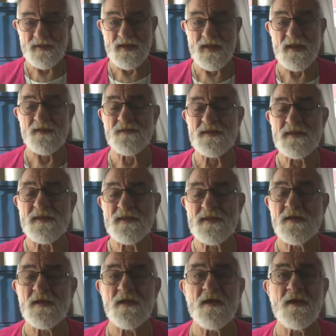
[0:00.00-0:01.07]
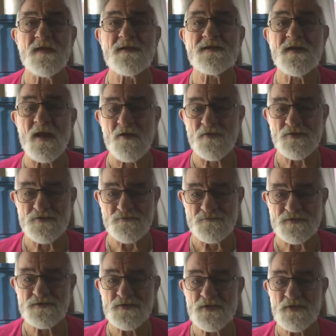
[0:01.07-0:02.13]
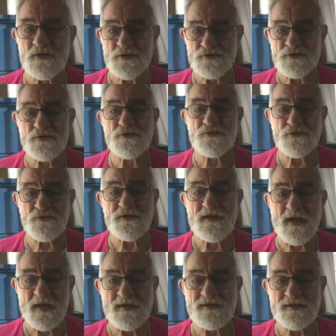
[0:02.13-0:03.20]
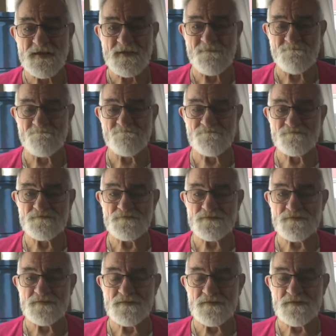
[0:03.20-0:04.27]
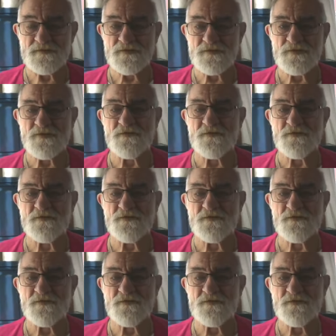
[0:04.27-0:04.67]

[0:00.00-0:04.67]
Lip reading: and the encouragement to create, to